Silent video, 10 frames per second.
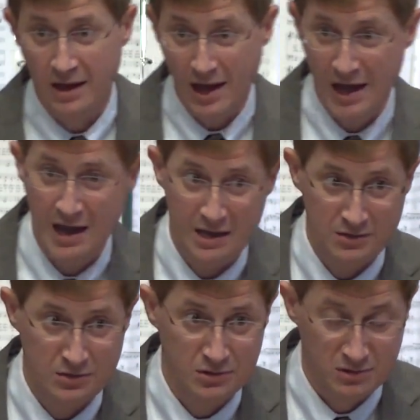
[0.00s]

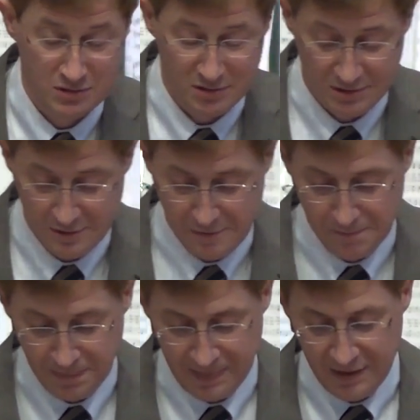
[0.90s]
at
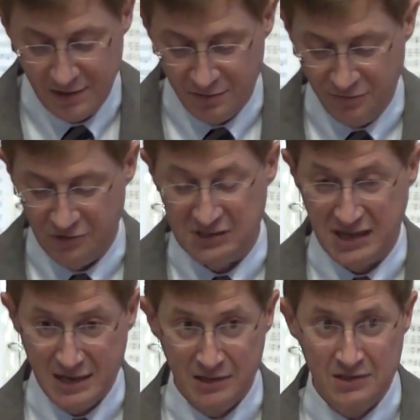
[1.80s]

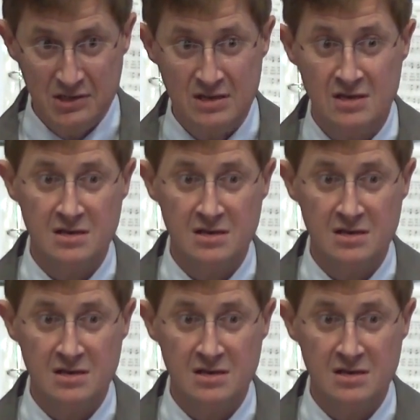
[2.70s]
Fidelity